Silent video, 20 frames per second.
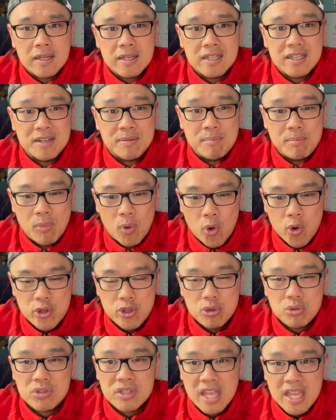the more
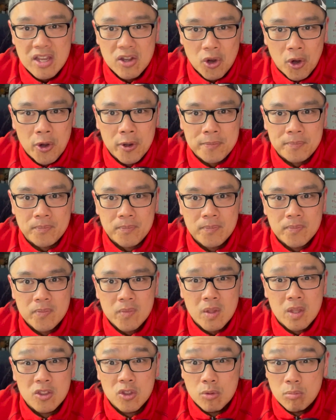you take on,
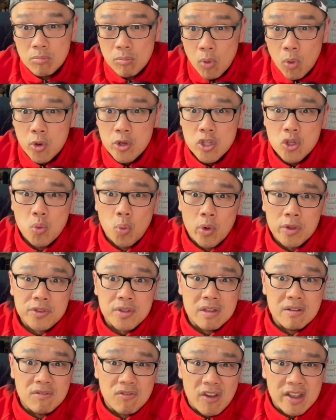the more you want
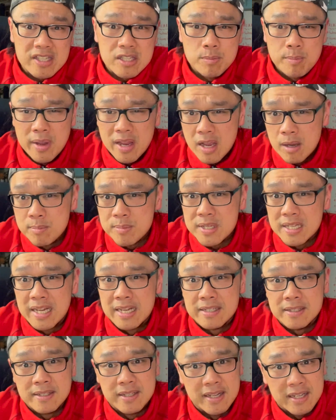to invest. It becomes an
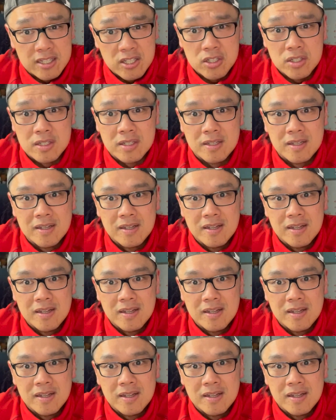addiction.